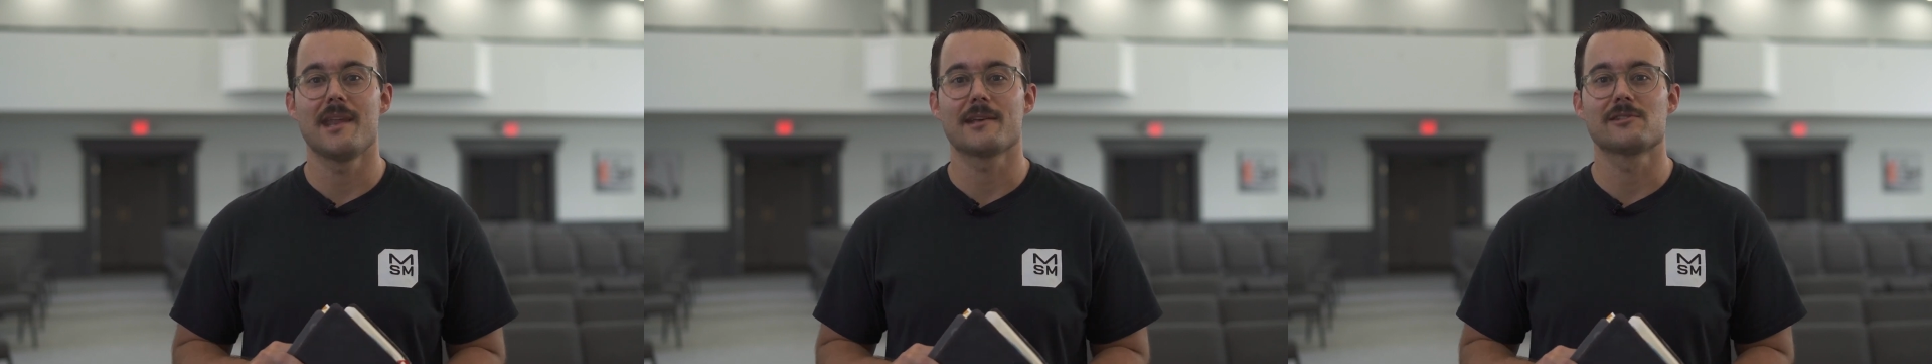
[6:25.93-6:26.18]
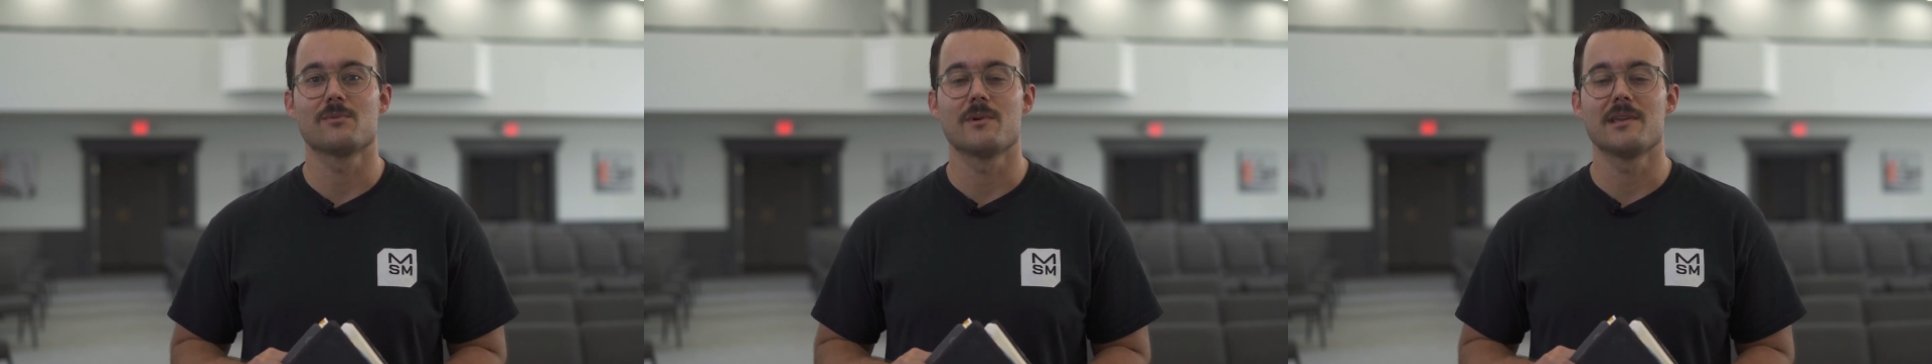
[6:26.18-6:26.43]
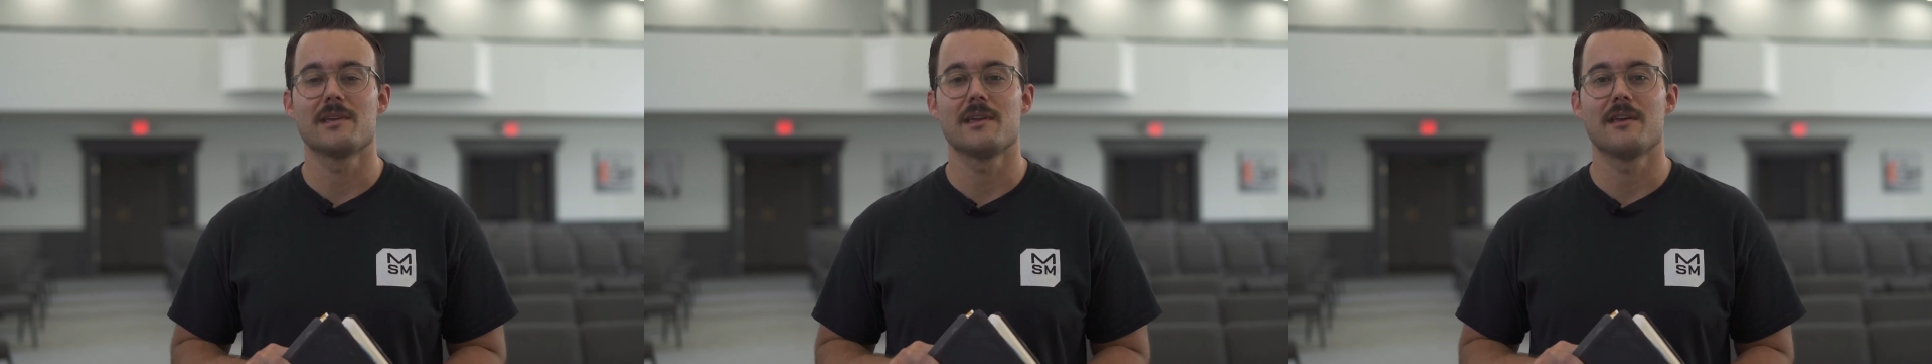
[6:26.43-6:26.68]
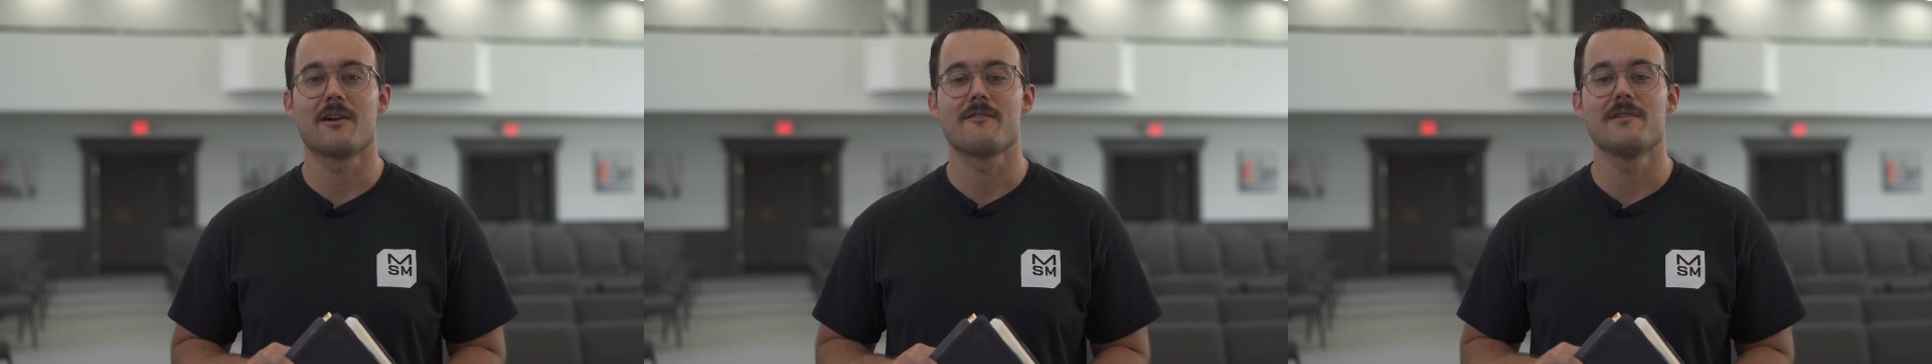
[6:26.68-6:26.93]
next week
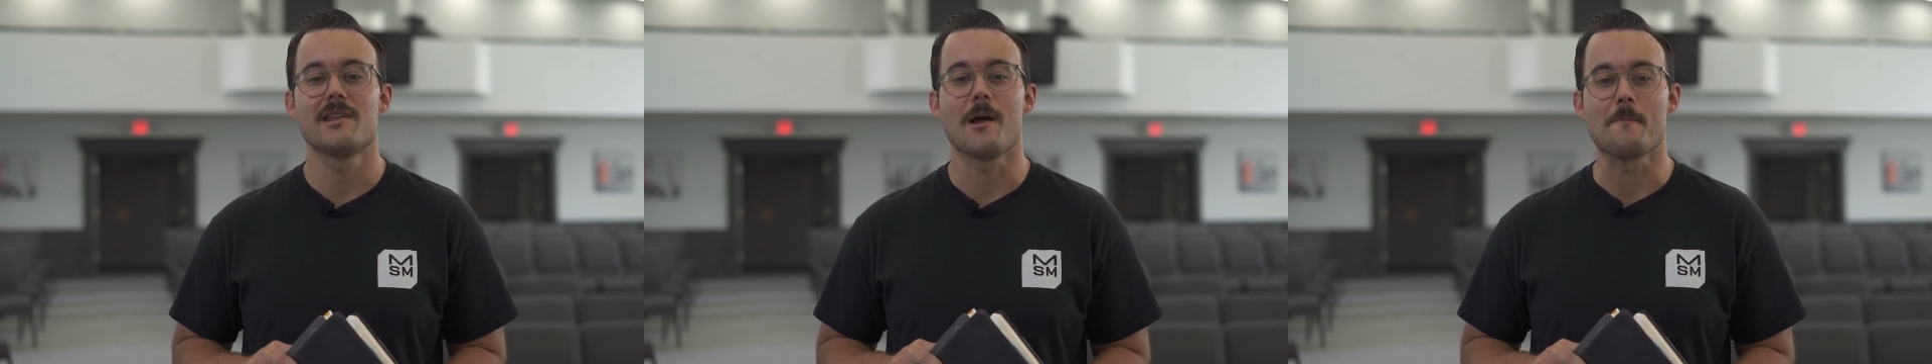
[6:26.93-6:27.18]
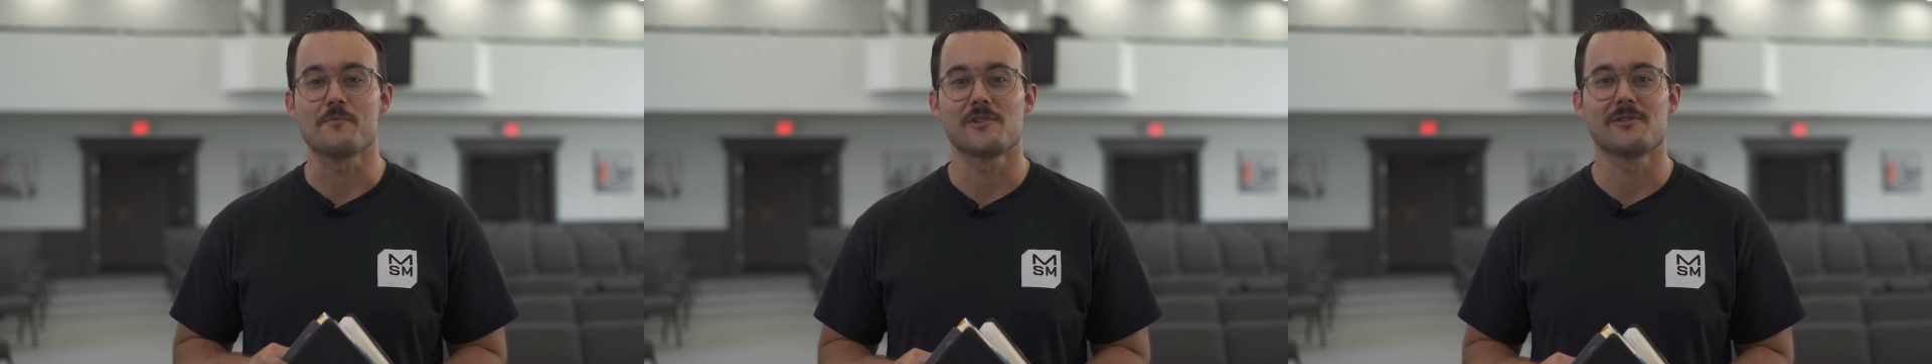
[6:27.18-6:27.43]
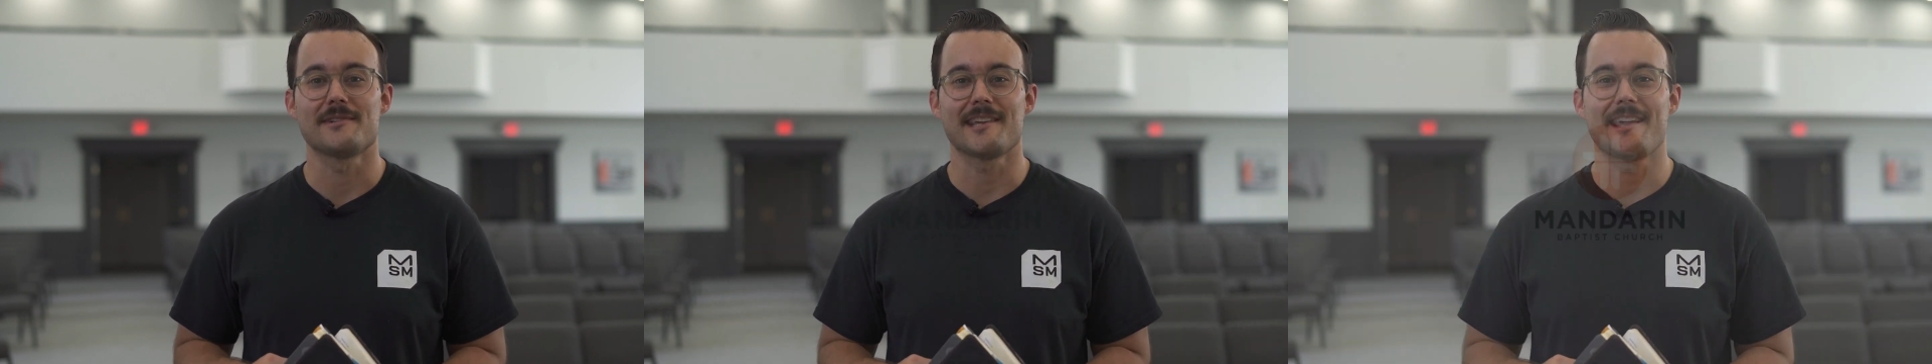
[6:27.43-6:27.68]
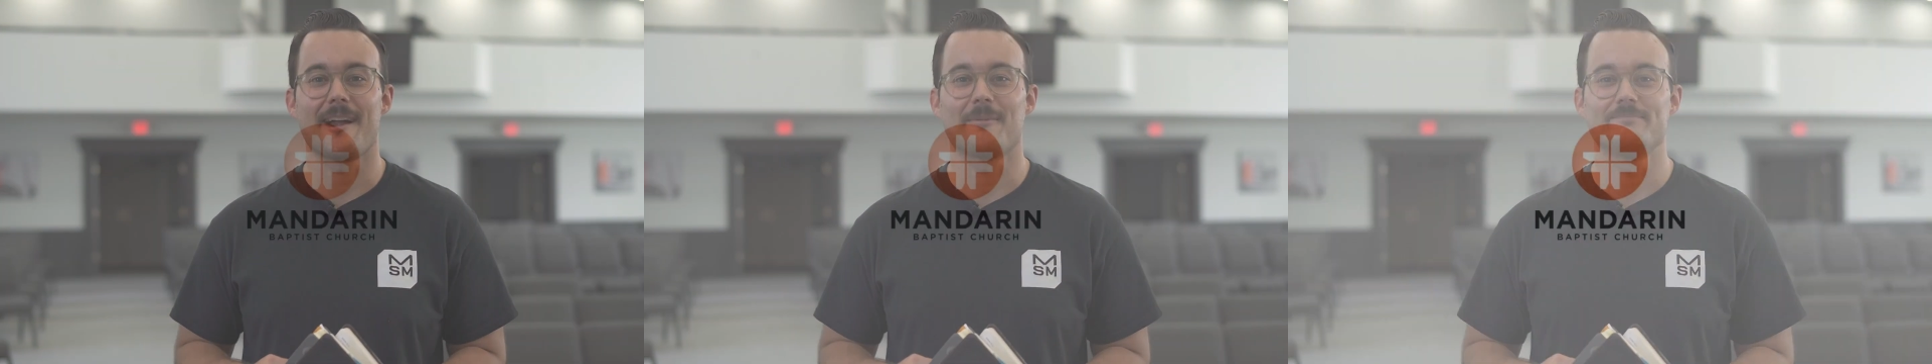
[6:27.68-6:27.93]
in our video. So take
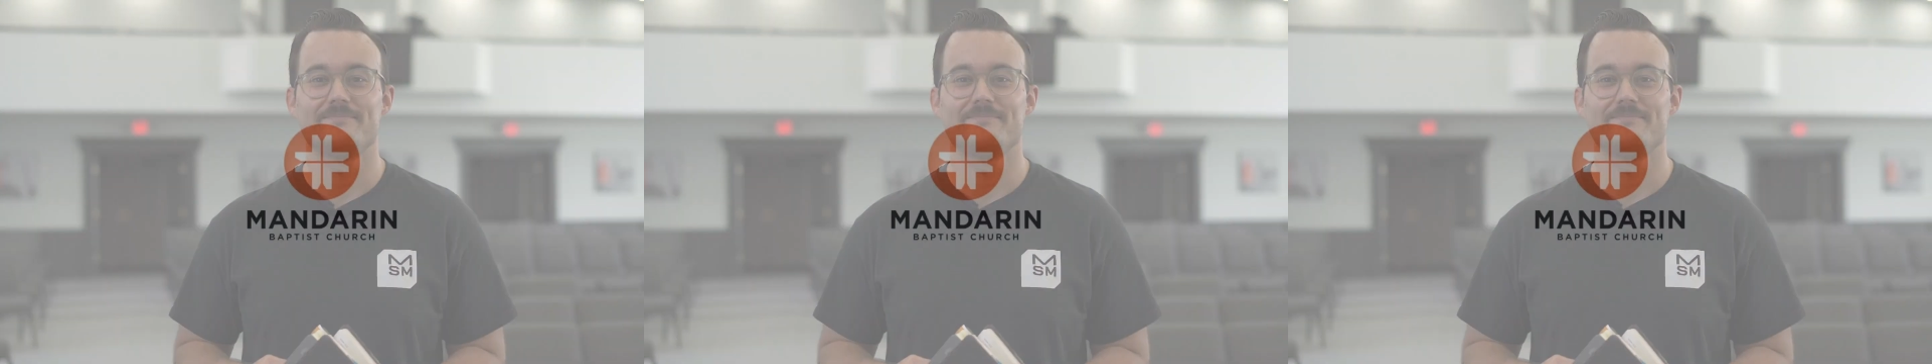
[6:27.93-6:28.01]
care.